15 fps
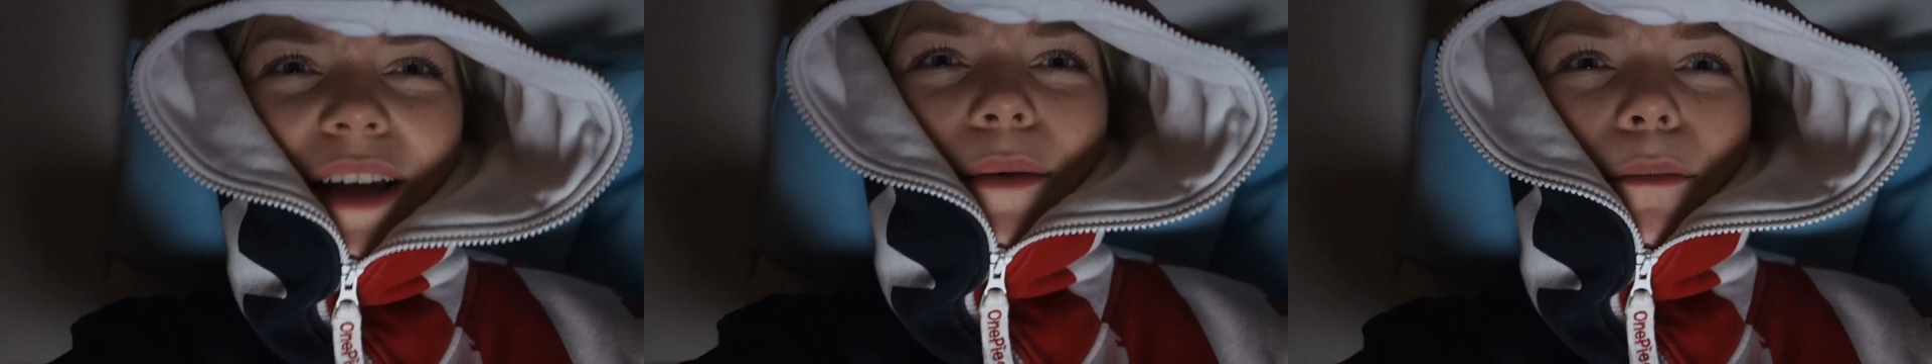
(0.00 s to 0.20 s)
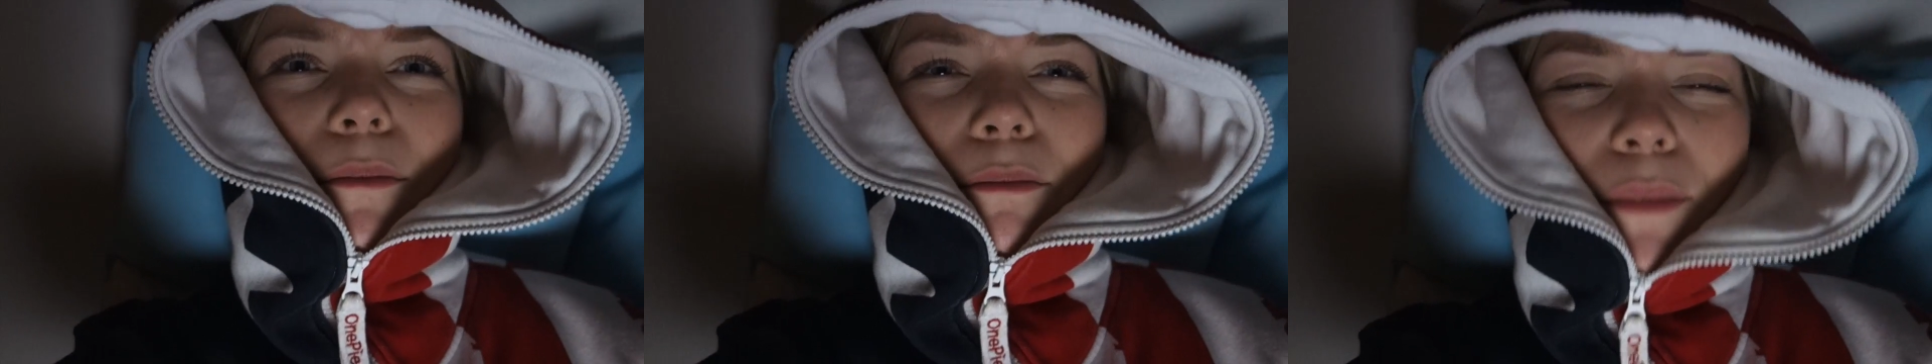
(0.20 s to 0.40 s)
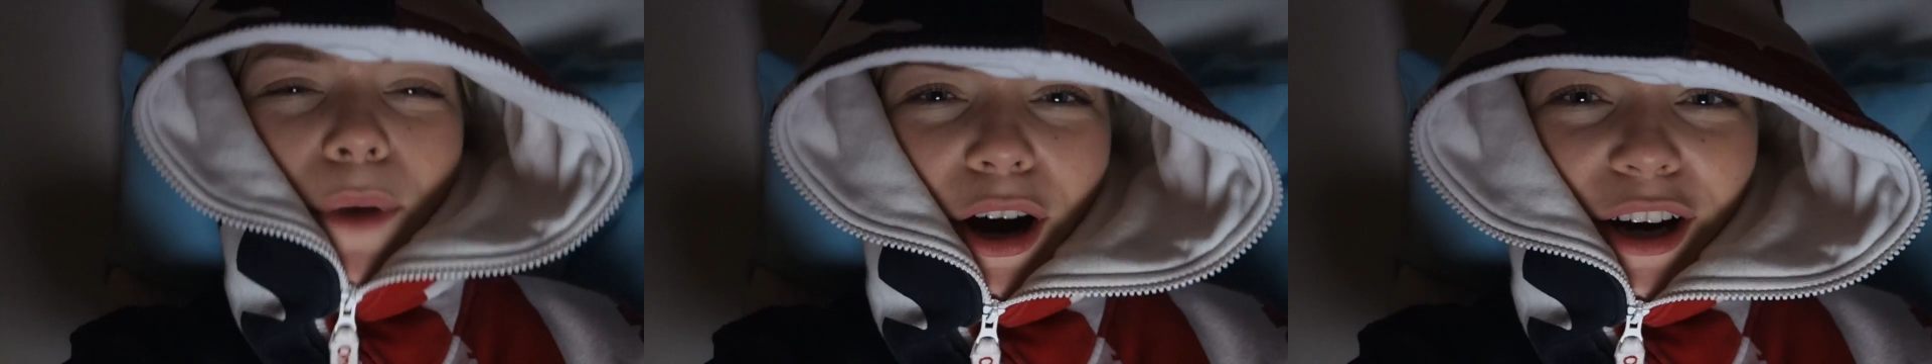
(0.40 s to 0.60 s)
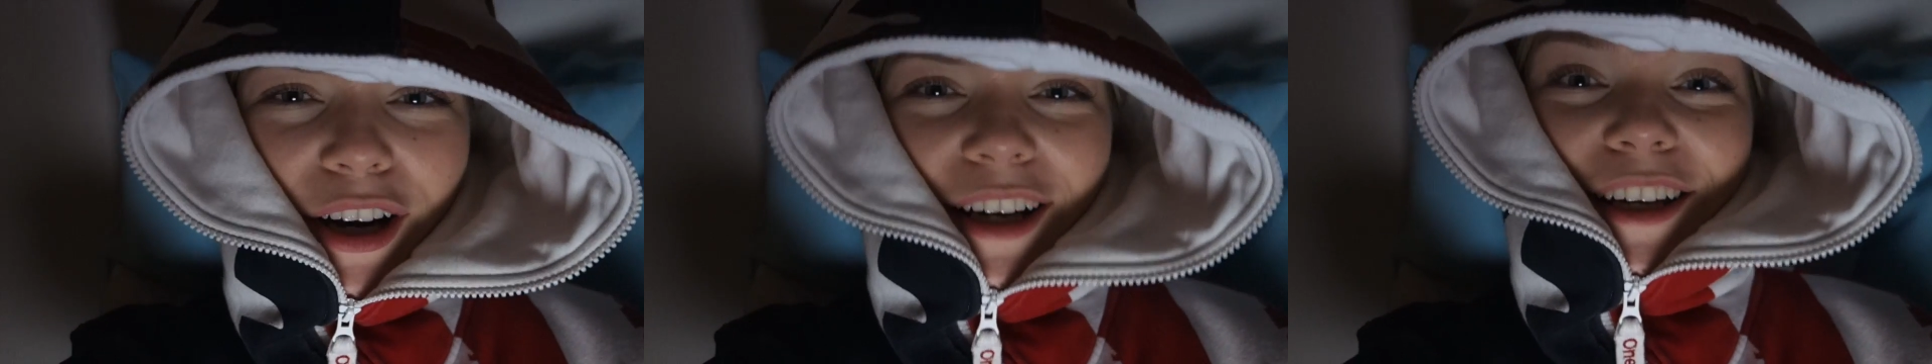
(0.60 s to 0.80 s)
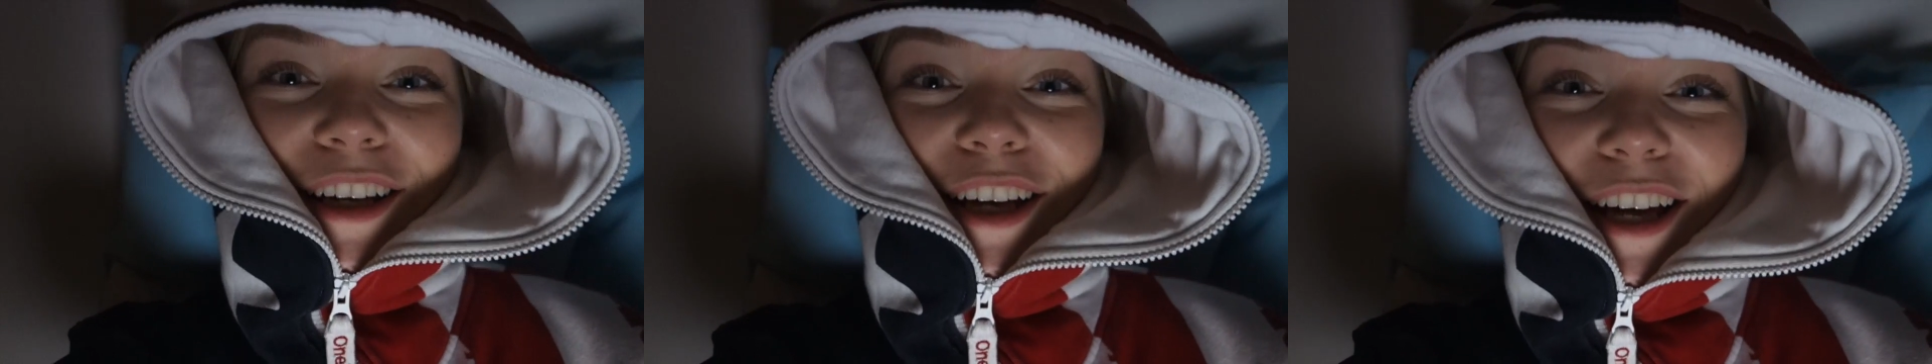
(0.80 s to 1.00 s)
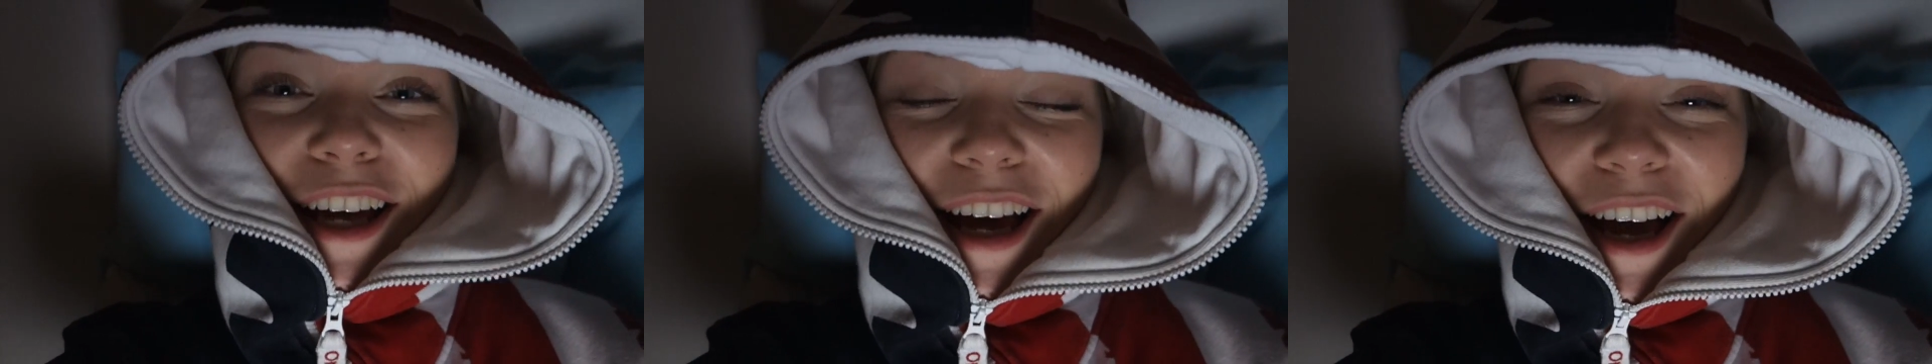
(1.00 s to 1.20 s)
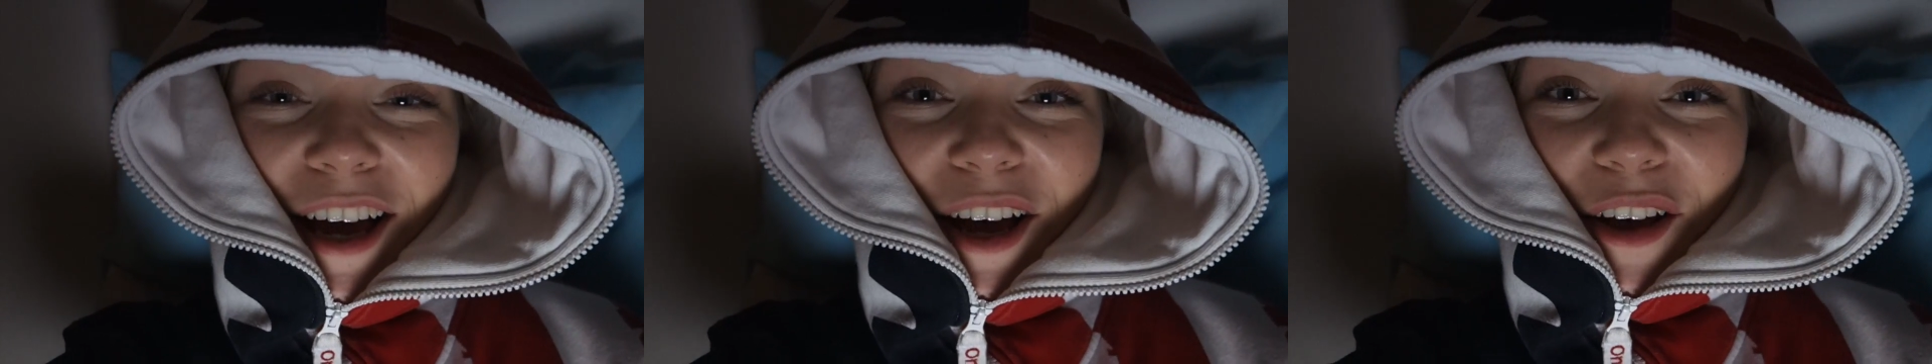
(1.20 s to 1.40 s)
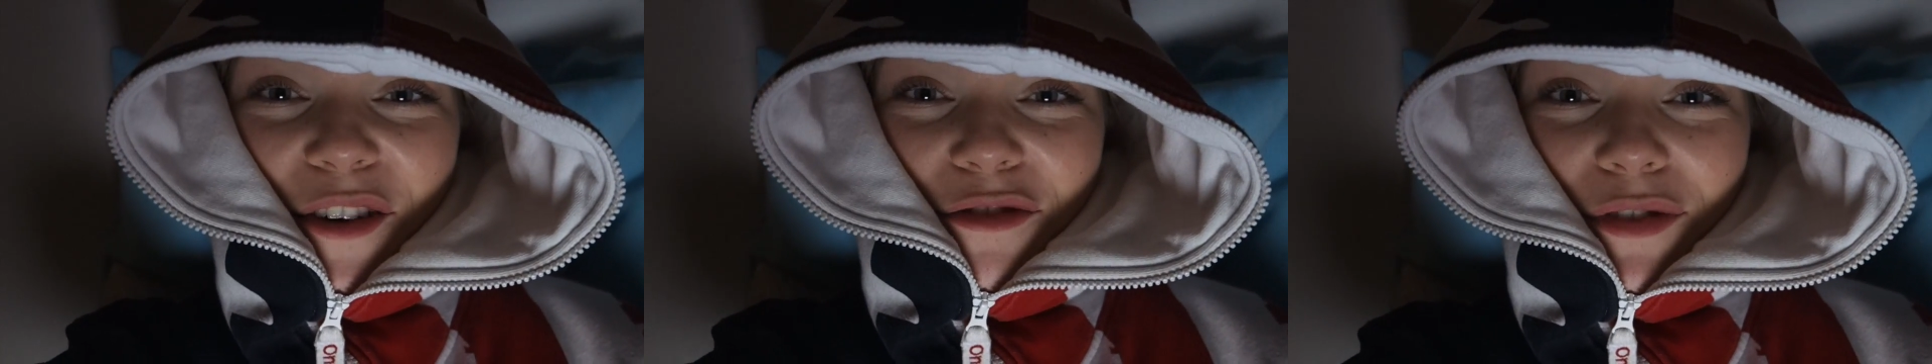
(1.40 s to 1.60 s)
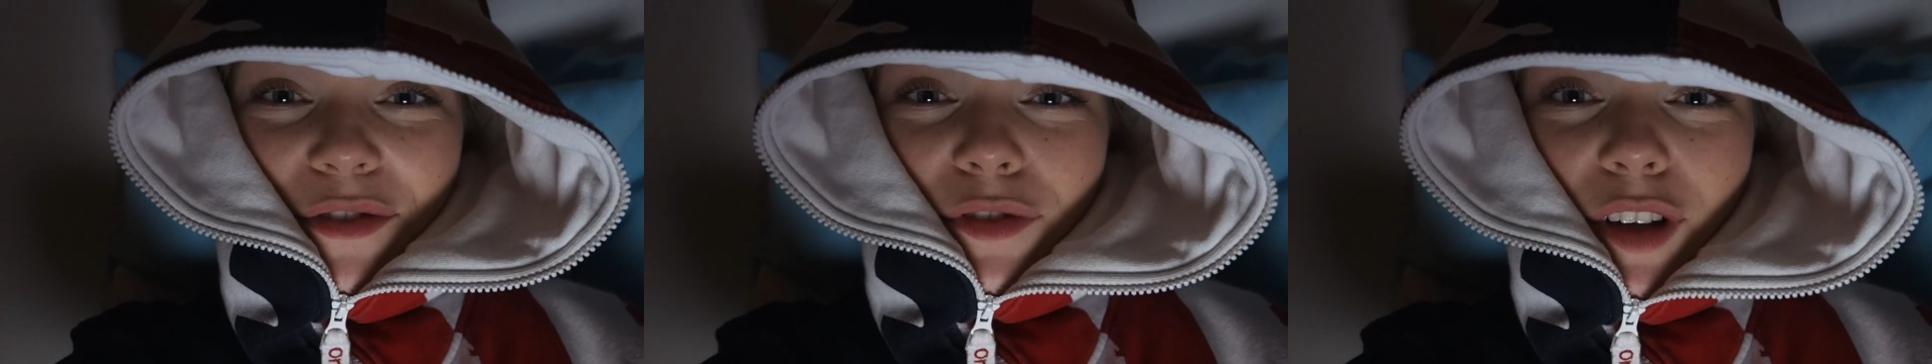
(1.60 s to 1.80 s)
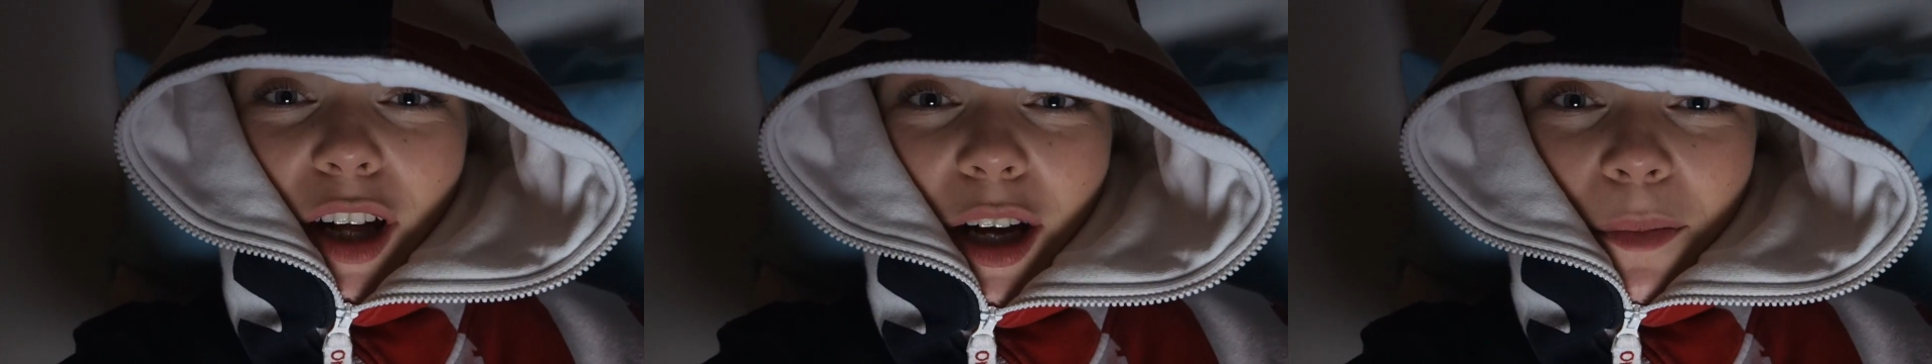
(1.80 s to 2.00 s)
mark
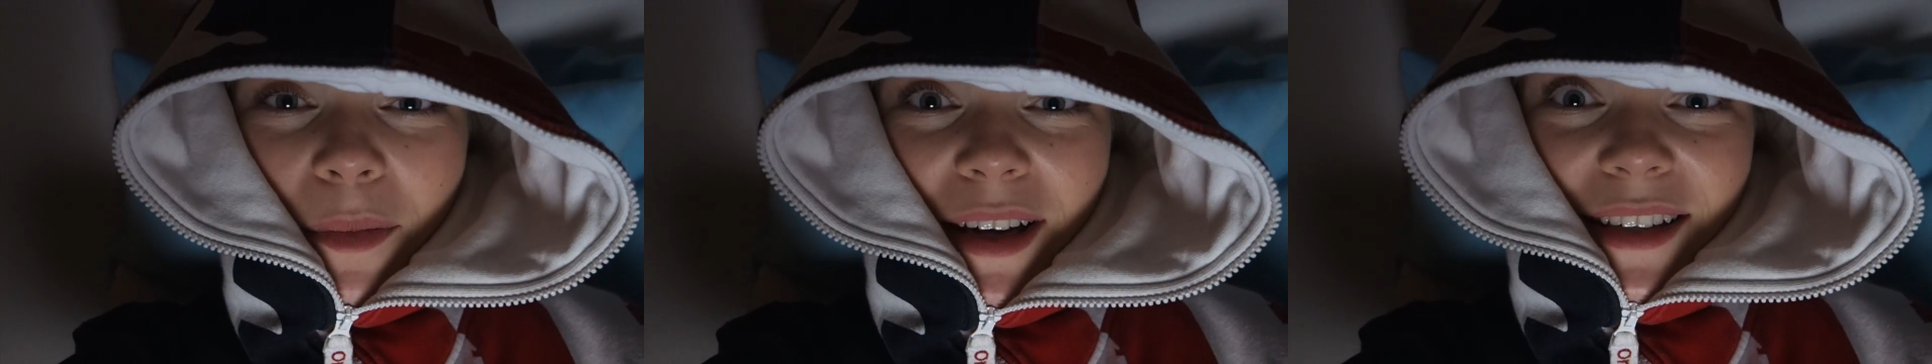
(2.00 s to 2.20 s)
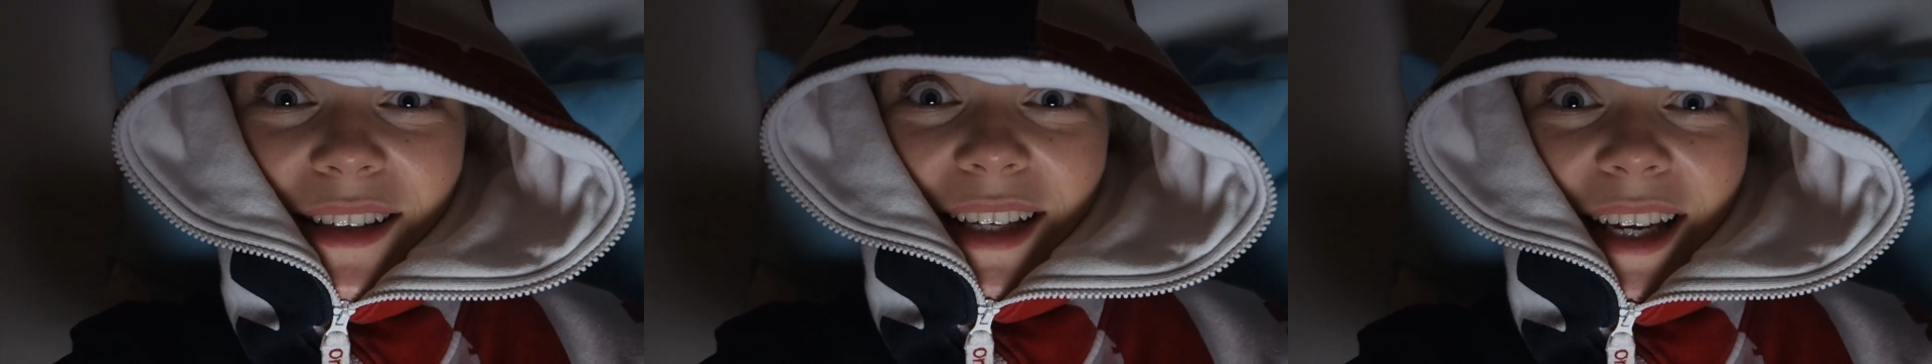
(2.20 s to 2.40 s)
of Vlogmas,